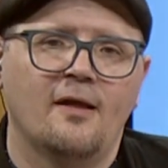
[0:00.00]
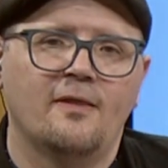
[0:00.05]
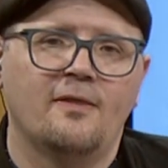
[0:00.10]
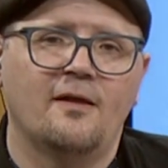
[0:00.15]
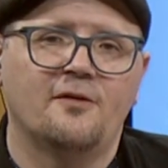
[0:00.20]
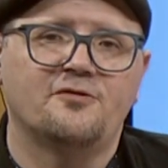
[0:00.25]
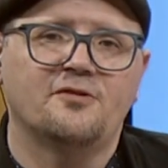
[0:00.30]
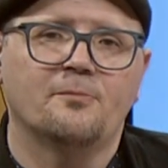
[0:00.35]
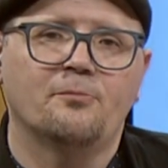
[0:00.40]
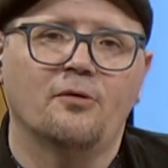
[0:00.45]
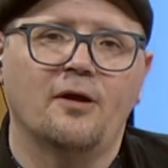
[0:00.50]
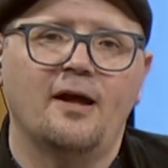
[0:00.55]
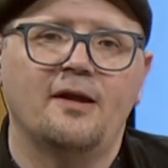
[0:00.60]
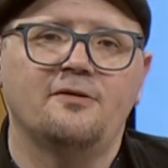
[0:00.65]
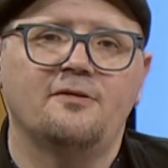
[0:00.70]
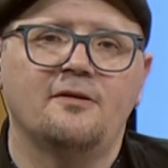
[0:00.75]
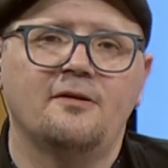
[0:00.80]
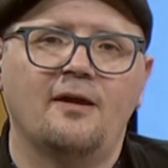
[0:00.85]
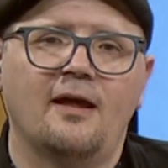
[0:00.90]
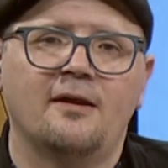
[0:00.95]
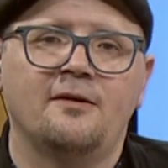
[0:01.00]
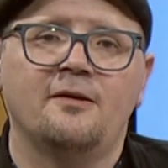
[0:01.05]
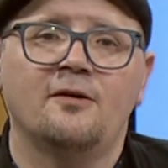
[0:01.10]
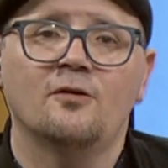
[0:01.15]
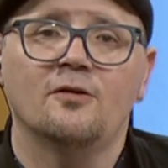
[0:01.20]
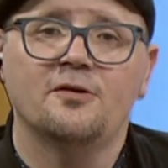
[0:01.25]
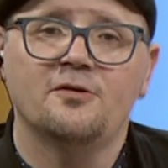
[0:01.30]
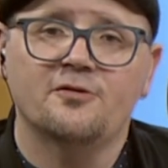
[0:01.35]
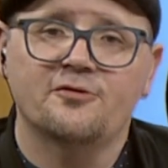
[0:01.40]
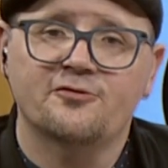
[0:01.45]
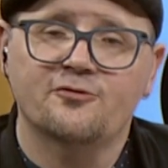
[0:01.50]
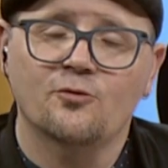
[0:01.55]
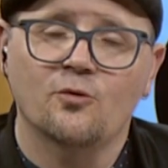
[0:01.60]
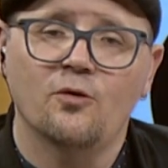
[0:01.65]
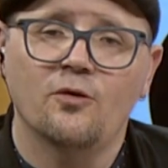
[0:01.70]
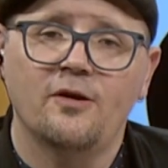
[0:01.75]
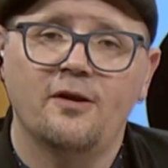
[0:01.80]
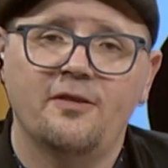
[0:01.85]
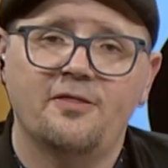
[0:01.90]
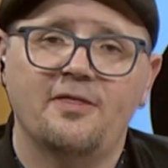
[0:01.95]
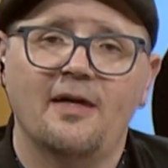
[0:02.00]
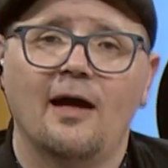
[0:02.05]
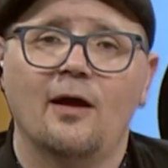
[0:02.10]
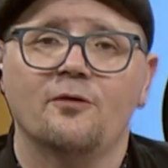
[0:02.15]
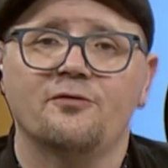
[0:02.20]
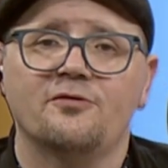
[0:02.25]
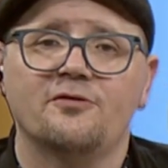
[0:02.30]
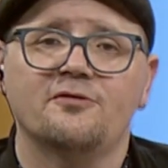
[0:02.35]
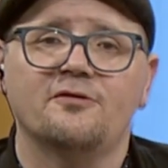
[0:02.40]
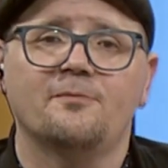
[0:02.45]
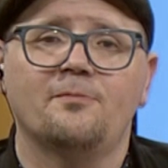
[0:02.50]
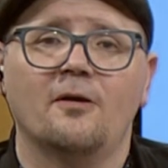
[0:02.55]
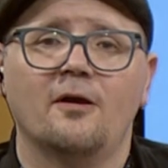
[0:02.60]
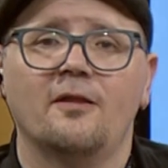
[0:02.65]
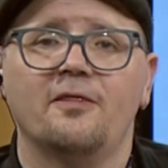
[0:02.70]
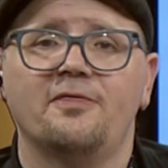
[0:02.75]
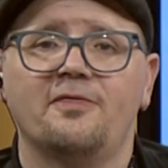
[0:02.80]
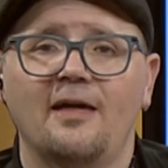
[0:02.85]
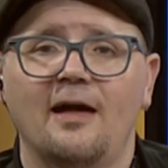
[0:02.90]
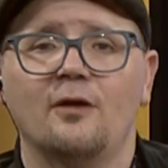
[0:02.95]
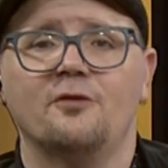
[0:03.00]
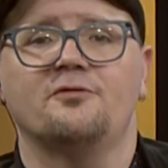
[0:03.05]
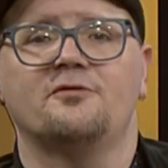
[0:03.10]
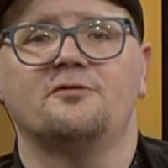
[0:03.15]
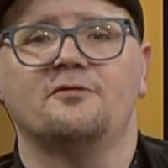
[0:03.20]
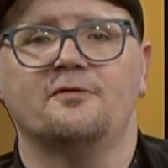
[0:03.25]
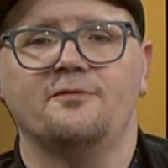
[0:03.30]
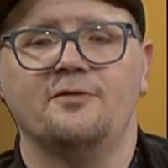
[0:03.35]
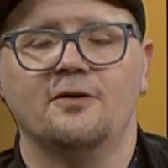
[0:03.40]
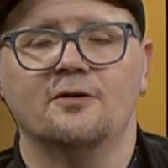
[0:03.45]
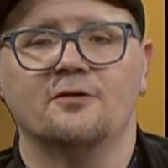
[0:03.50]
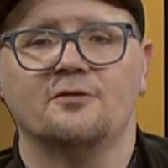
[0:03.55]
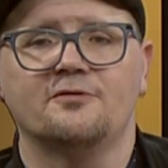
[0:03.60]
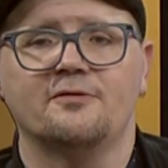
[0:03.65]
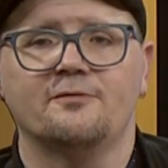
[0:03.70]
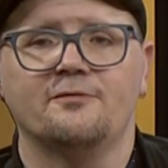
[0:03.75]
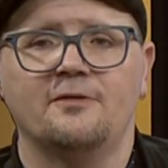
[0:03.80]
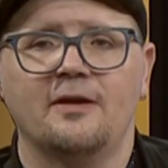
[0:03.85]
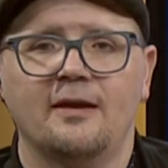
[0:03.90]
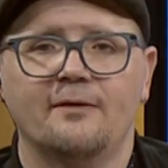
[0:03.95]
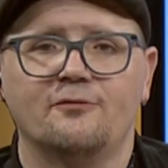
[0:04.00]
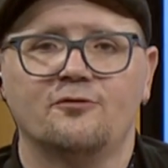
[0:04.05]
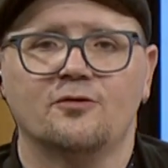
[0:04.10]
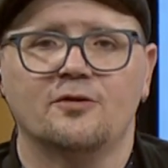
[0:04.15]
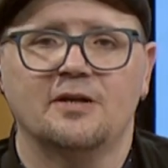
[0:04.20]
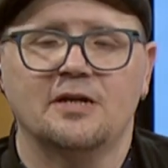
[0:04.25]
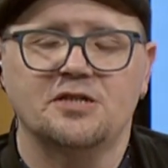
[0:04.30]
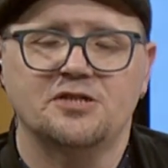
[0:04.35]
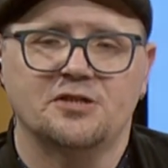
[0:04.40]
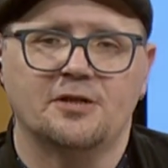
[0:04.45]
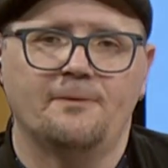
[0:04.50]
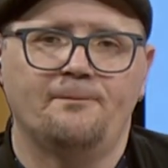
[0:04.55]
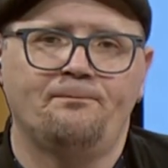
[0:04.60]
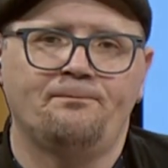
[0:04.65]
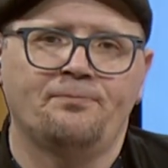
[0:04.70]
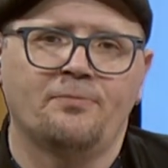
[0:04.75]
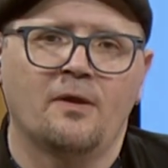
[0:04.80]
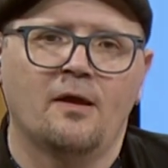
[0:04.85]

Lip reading: that supplanted and nearly destroyed thousands upon thousands of years of Native tradition.